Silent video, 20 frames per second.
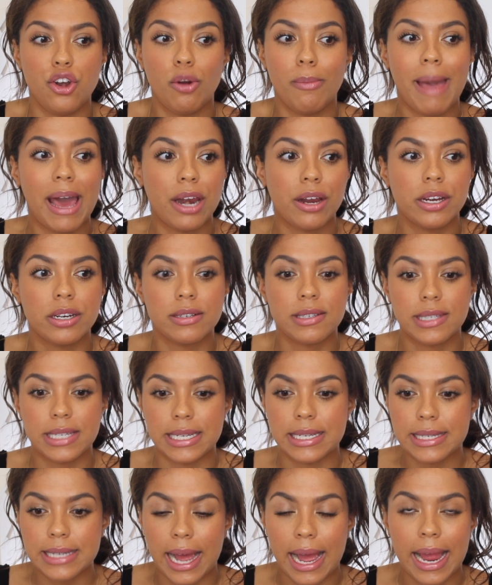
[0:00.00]
no matter your
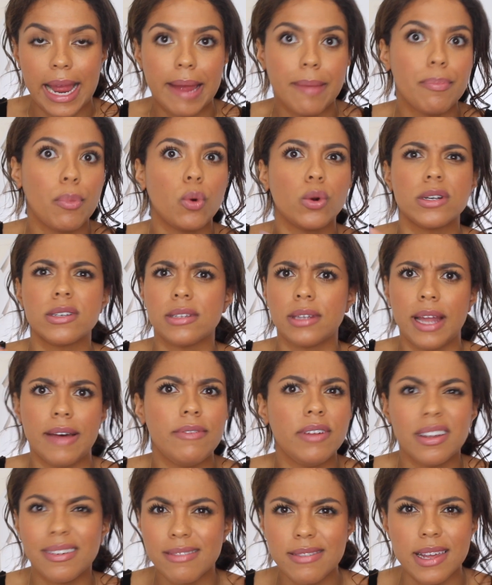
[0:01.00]
skin type or
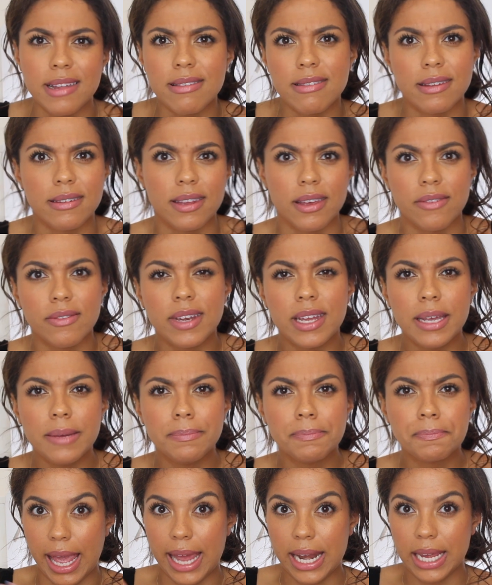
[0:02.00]
level of
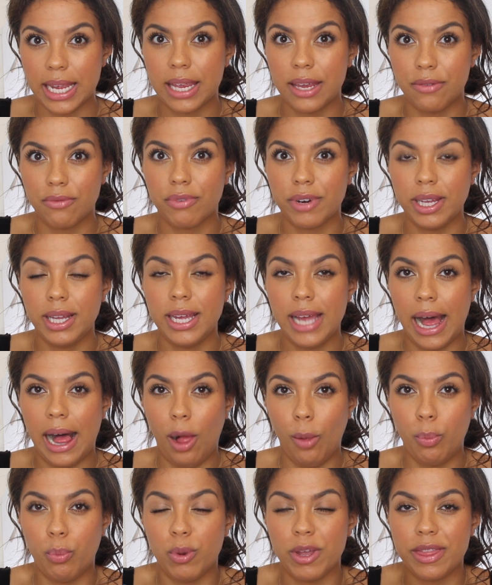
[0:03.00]
sensitivity and it can really
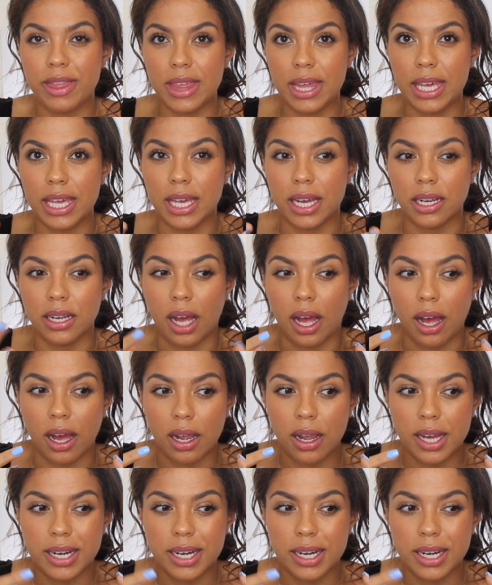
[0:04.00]
help with the uh,